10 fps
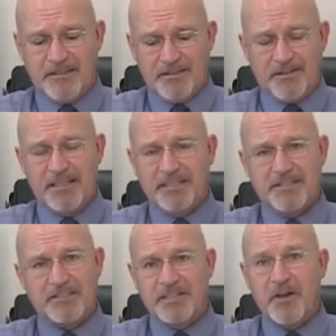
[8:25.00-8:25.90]
They
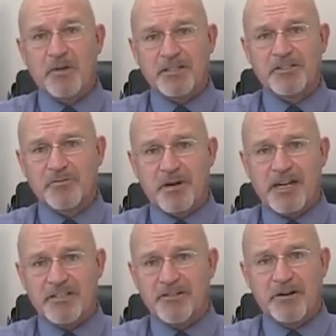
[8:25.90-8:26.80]
just say, no, this is what
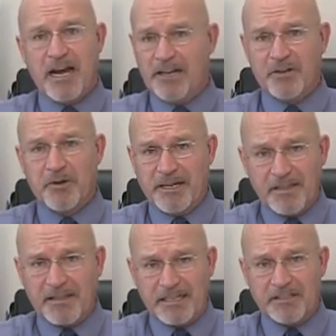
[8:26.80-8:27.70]
I do, I don't know
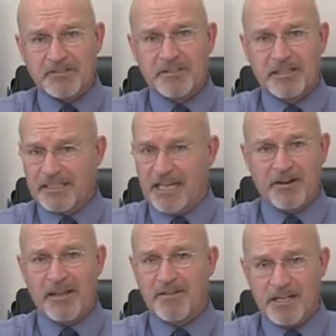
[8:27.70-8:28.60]
anything else, and I
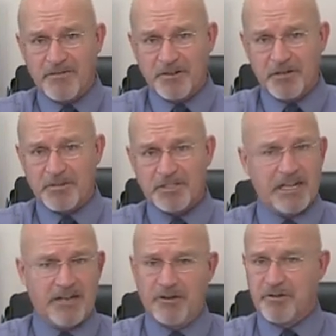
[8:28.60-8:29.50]
don't have any phone numbers, and
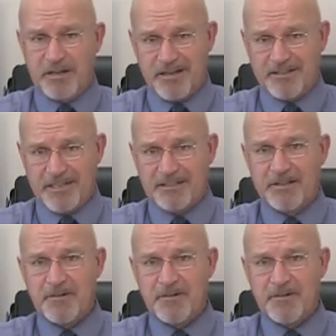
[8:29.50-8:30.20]
I don't know who to contact.